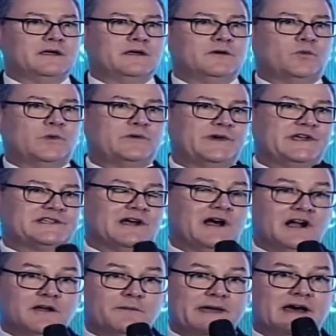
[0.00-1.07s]
When we
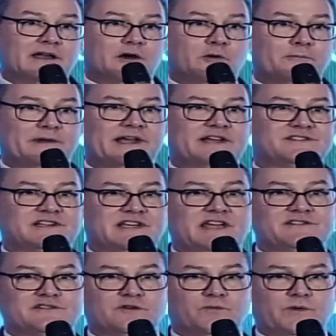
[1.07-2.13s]
talk about open
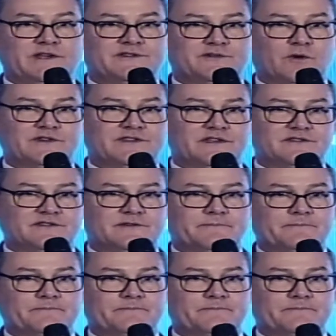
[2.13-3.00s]
educational resources,